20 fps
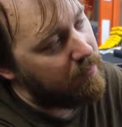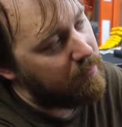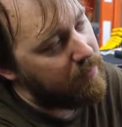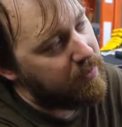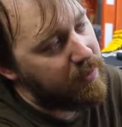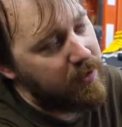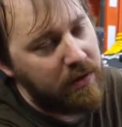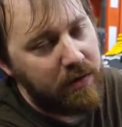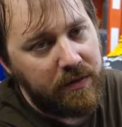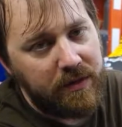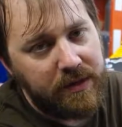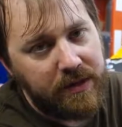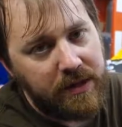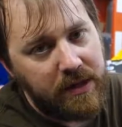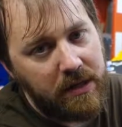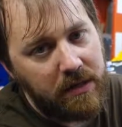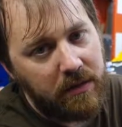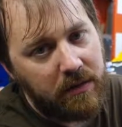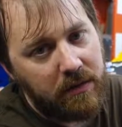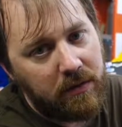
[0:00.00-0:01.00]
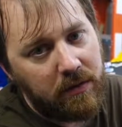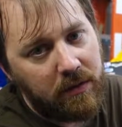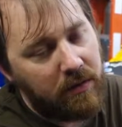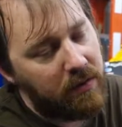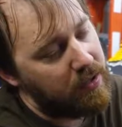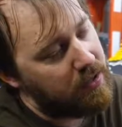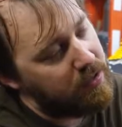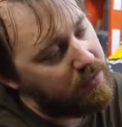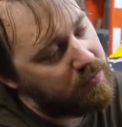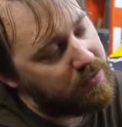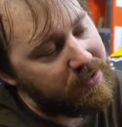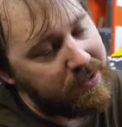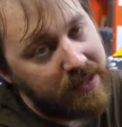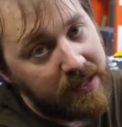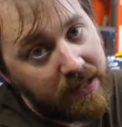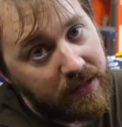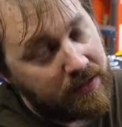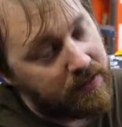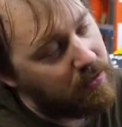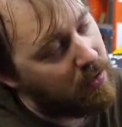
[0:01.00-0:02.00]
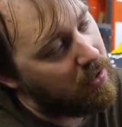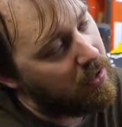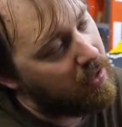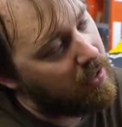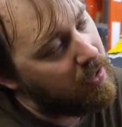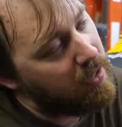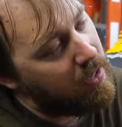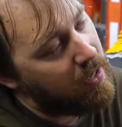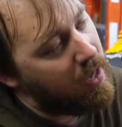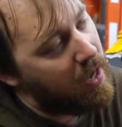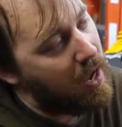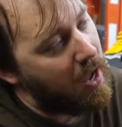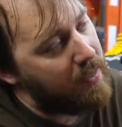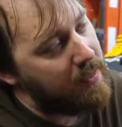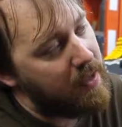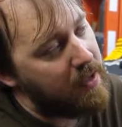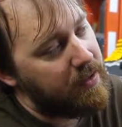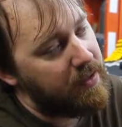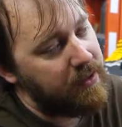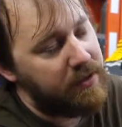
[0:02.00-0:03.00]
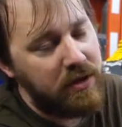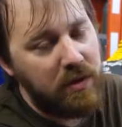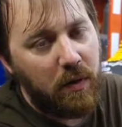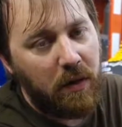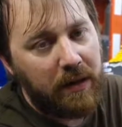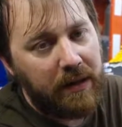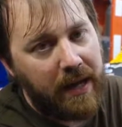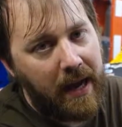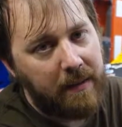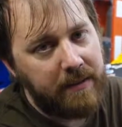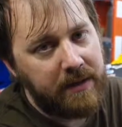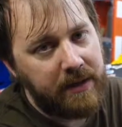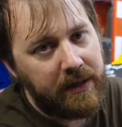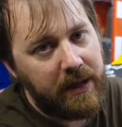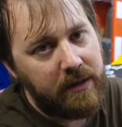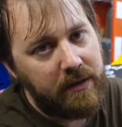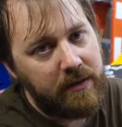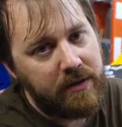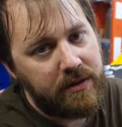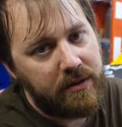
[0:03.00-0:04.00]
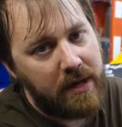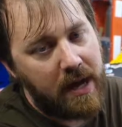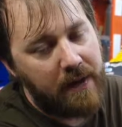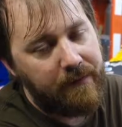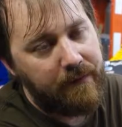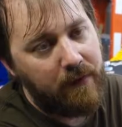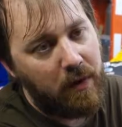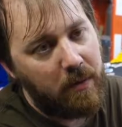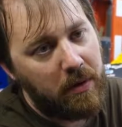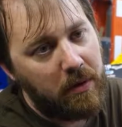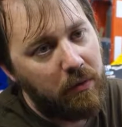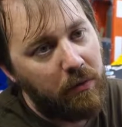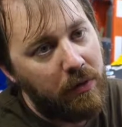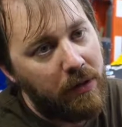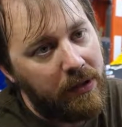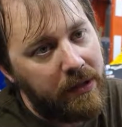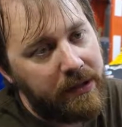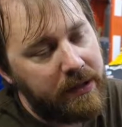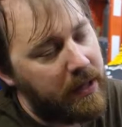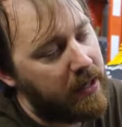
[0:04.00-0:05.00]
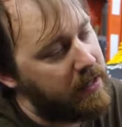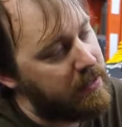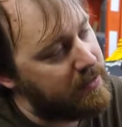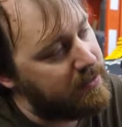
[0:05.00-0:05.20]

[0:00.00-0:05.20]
new seal, or the new seat, sorry, and then the two are lapped together so they form a really tight